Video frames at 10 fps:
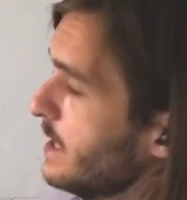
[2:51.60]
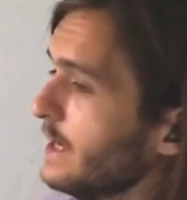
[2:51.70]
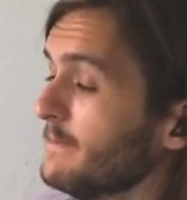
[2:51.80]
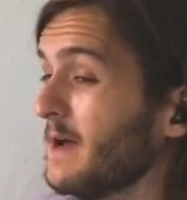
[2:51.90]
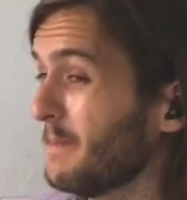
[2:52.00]

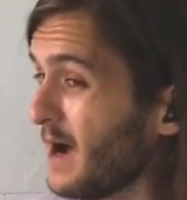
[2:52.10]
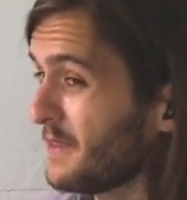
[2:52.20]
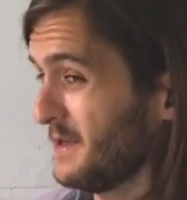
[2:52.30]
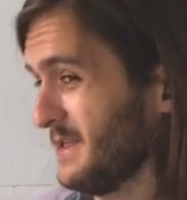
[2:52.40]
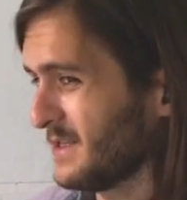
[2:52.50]
a
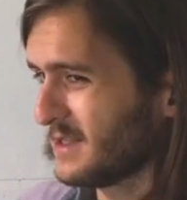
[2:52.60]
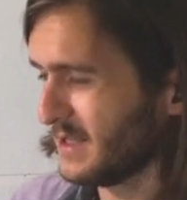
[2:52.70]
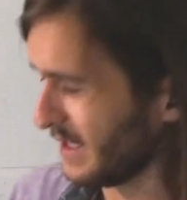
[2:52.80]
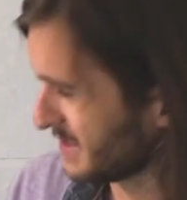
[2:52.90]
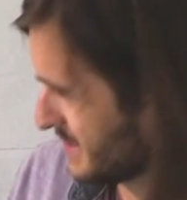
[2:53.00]
hypothesis
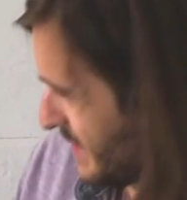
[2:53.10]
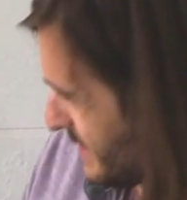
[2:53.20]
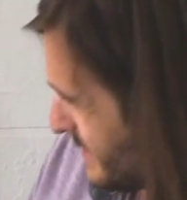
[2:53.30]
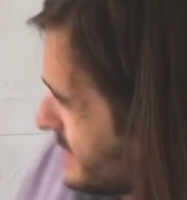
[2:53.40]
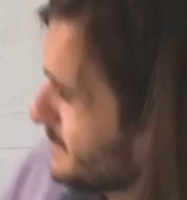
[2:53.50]
test
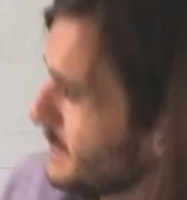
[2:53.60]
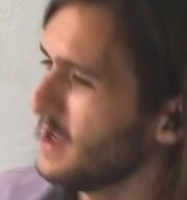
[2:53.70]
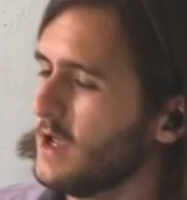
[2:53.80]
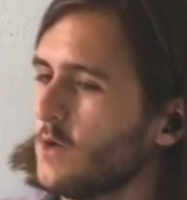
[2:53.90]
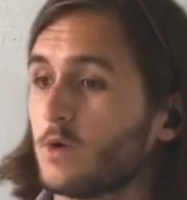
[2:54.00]
that is,
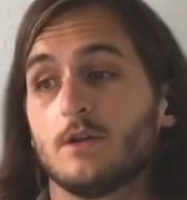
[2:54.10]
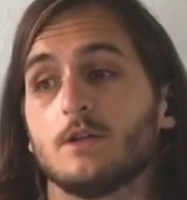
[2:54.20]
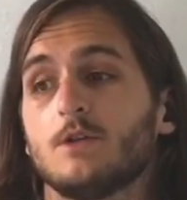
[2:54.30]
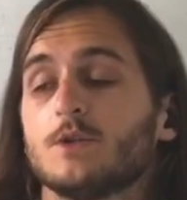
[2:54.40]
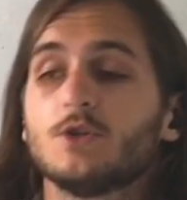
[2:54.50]
we're
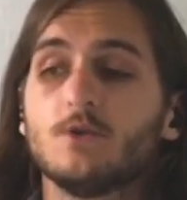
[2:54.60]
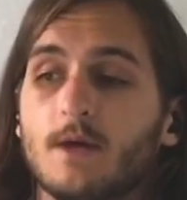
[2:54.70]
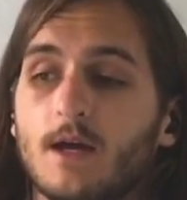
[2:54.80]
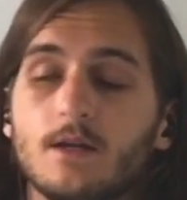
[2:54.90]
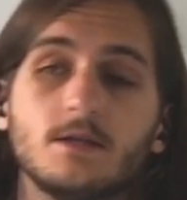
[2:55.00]
going to assume
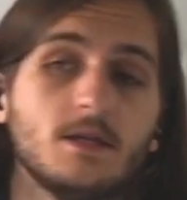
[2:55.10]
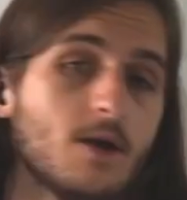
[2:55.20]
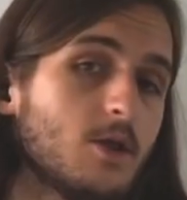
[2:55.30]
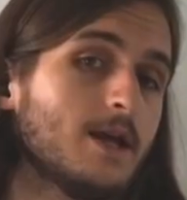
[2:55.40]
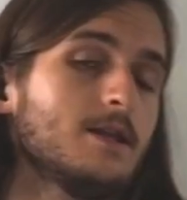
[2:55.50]
that, see
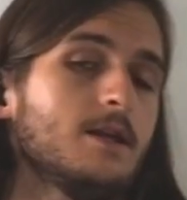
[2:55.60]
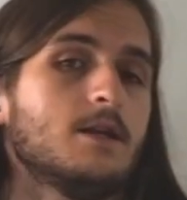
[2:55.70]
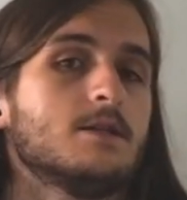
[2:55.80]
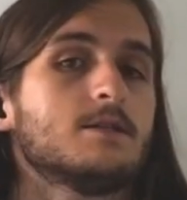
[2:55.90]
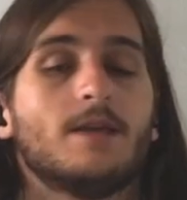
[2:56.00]
how likely it
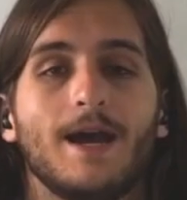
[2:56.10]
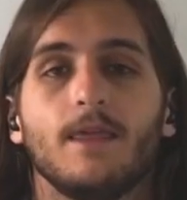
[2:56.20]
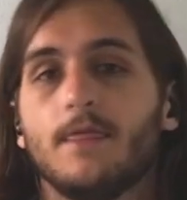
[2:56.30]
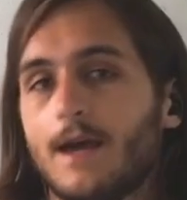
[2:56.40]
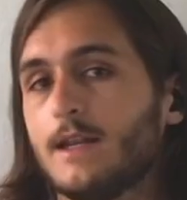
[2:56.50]
is
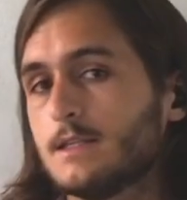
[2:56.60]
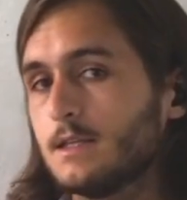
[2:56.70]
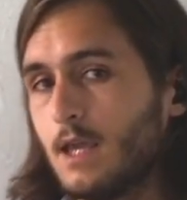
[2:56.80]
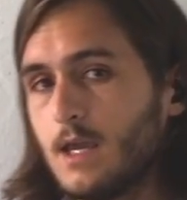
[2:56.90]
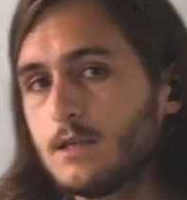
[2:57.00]
that that is
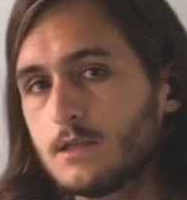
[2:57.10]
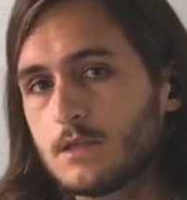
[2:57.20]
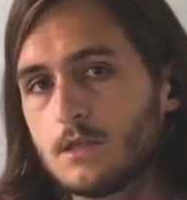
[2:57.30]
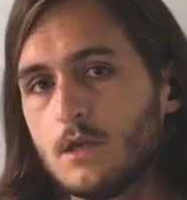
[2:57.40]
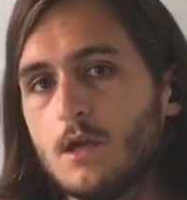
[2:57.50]
the
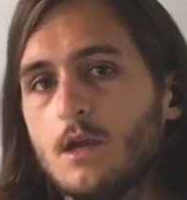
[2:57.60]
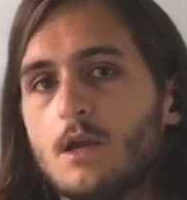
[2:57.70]
case